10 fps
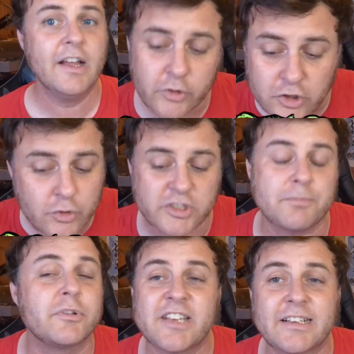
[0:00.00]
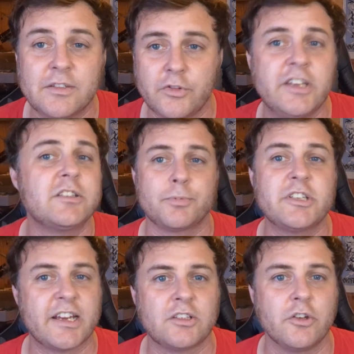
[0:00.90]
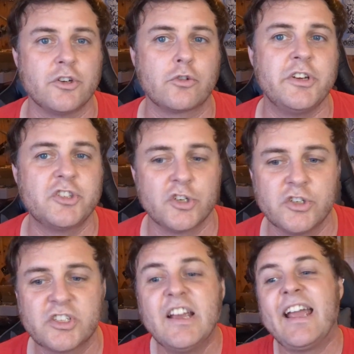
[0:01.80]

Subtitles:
You can use it protectively to protect all your creatures.